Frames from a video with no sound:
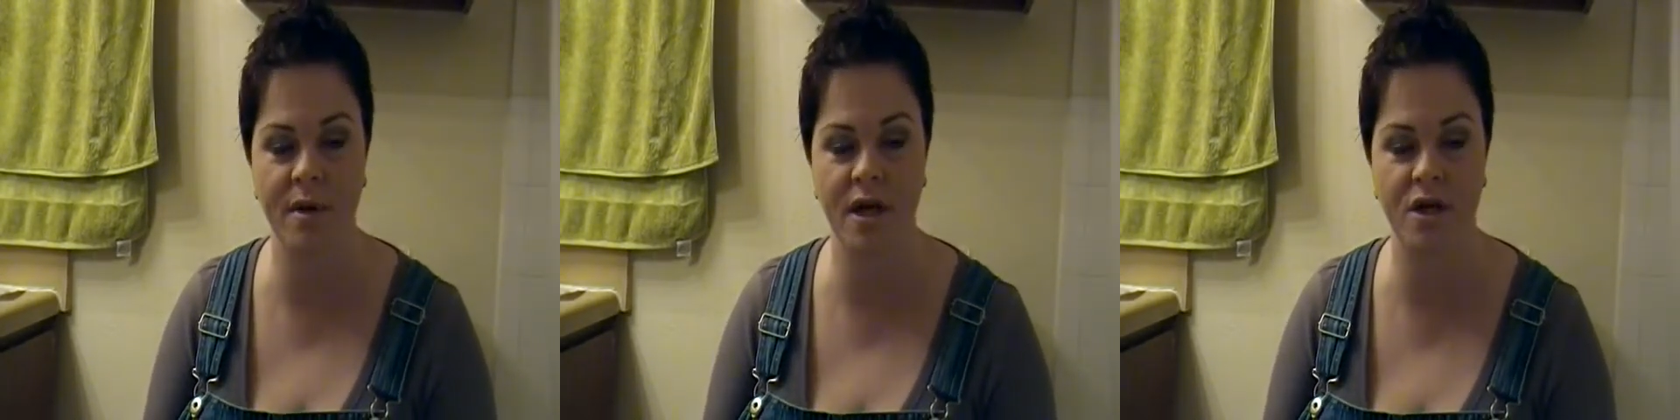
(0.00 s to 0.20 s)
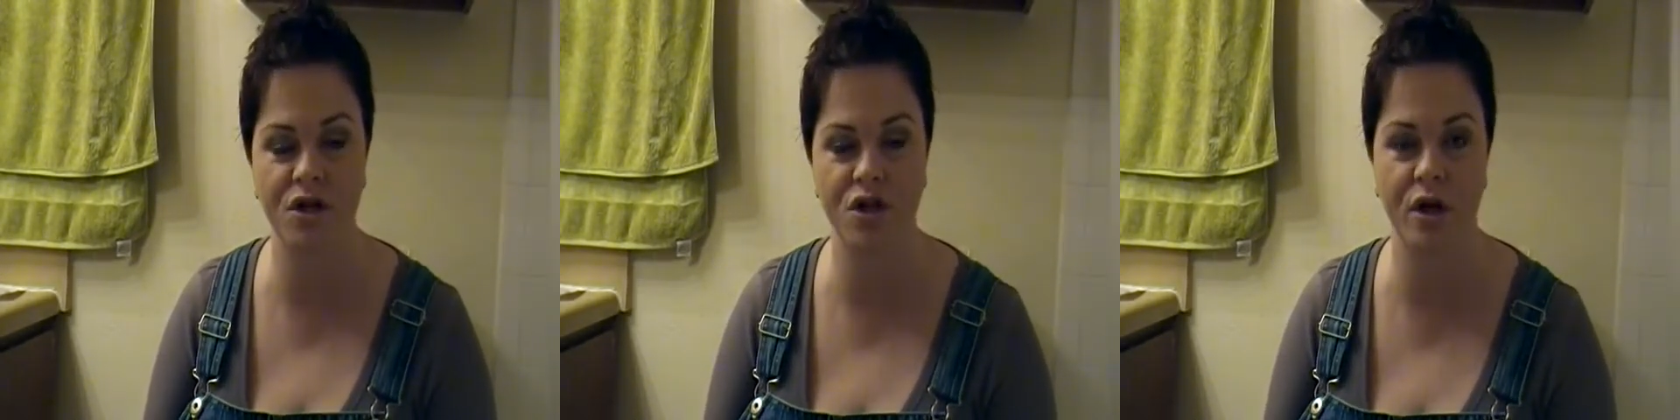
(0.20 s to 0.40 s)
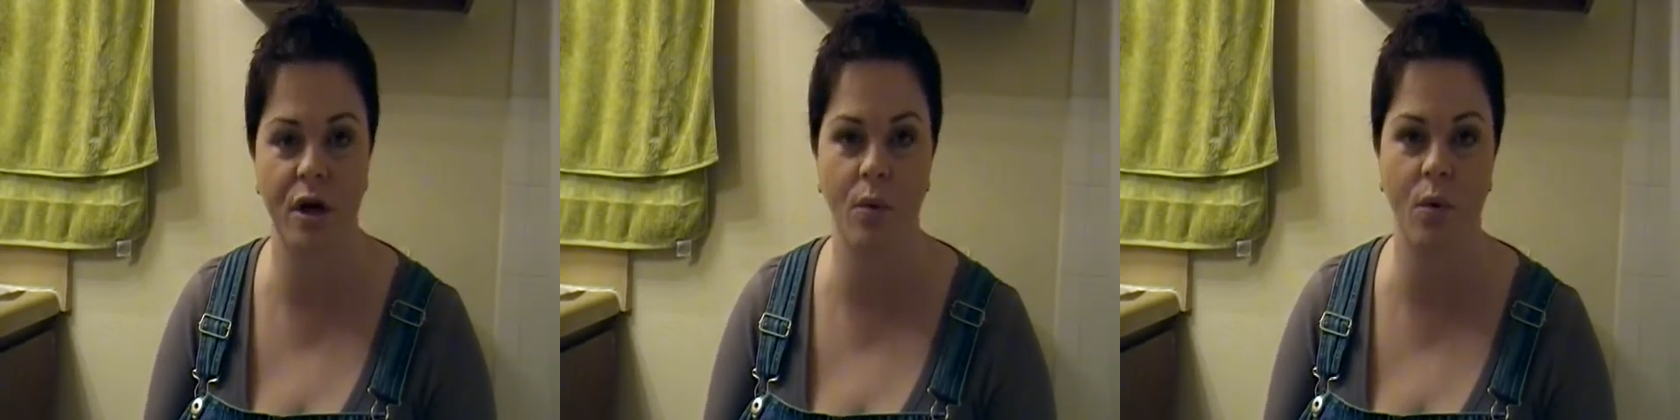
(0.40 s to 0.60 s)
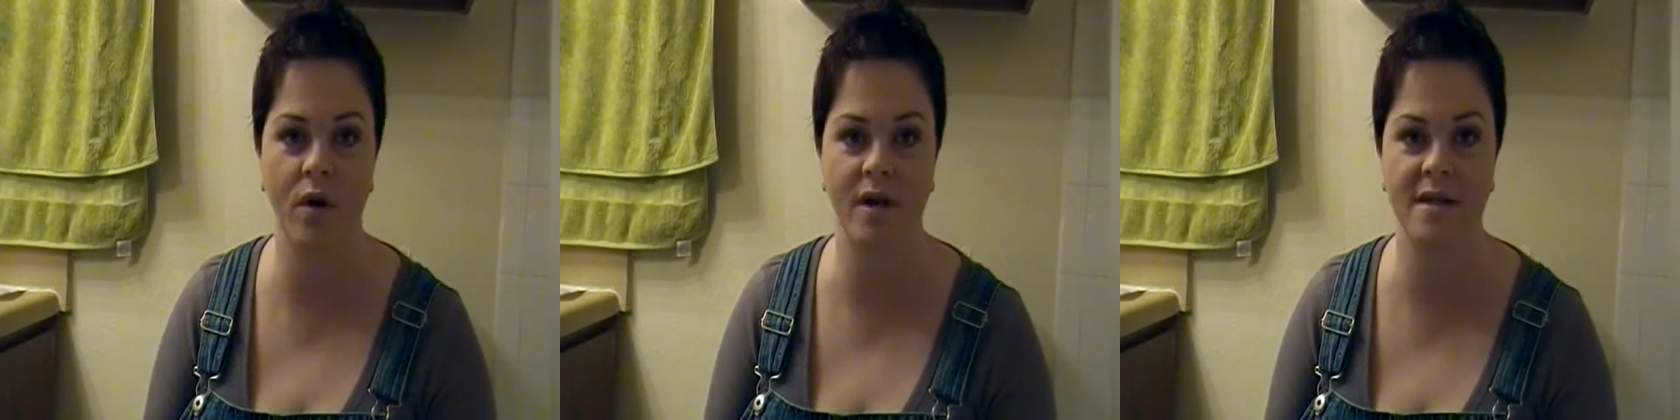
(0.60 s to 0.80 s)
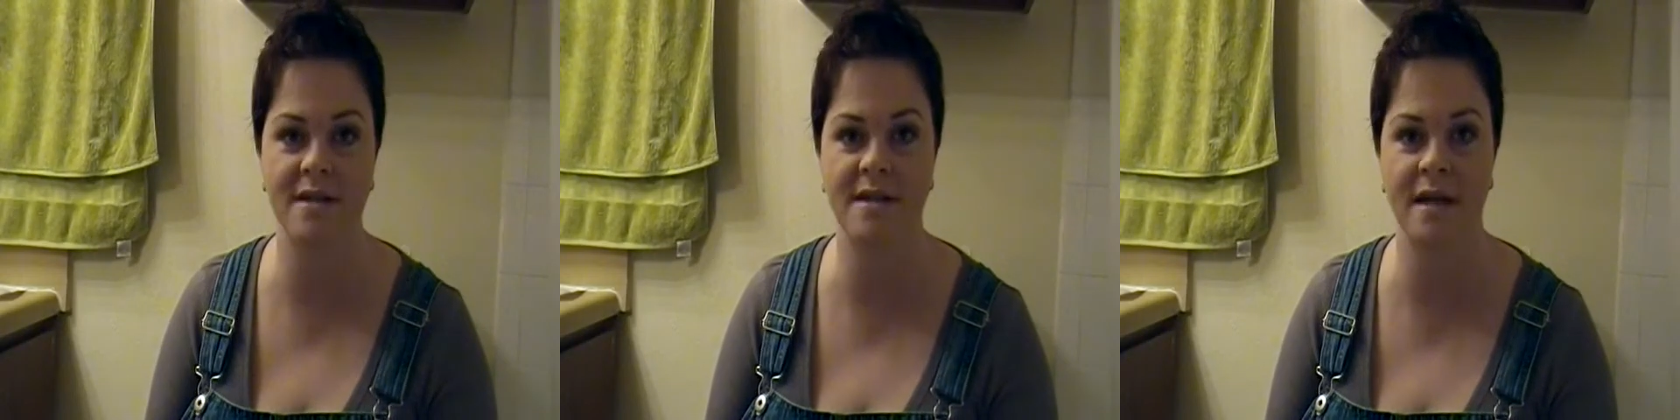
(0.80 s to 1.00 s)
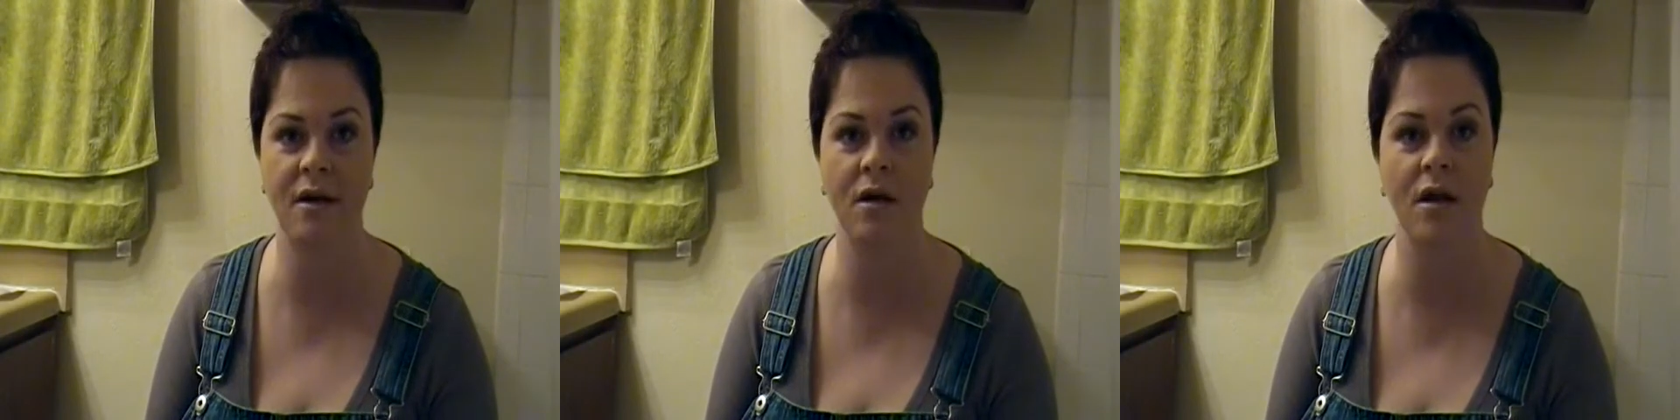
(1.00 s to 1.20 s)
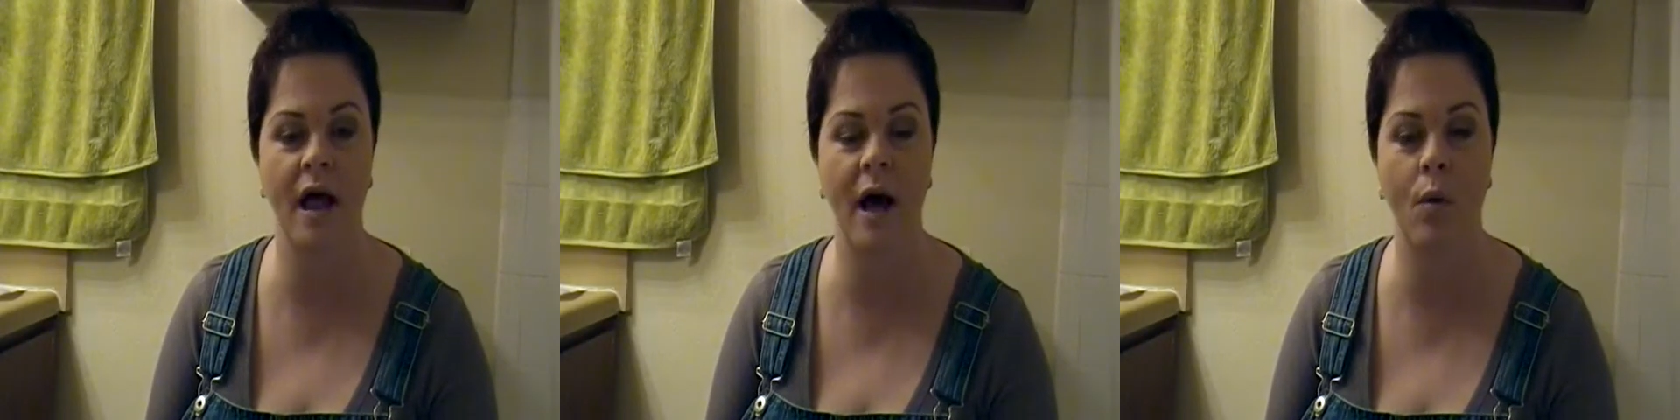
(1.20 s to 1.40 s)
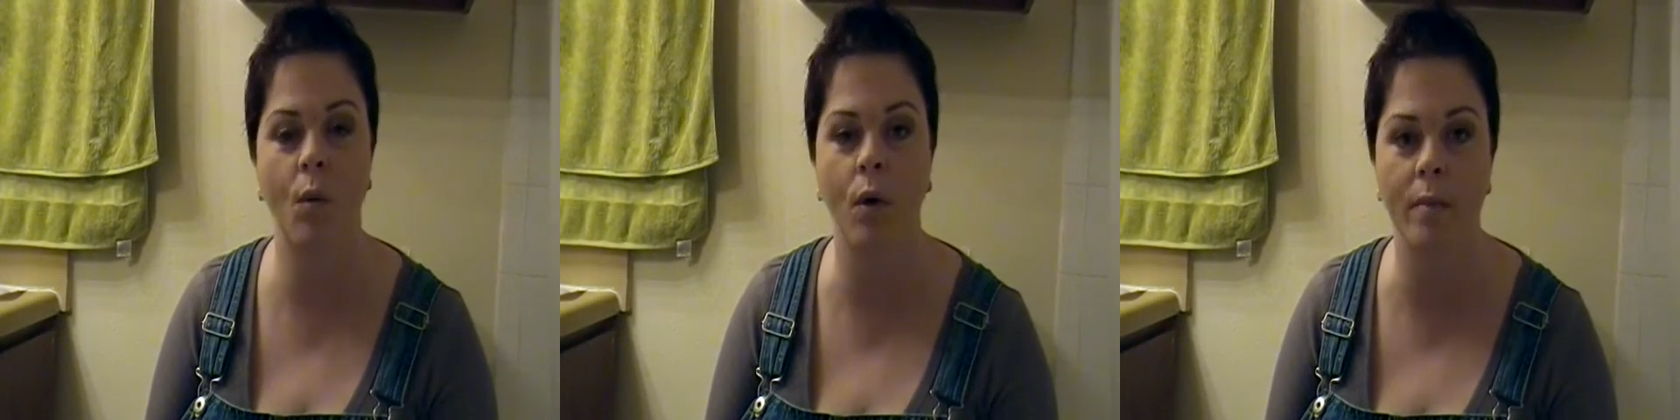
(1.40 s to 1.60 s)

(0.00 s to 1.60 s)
because you don't want to single out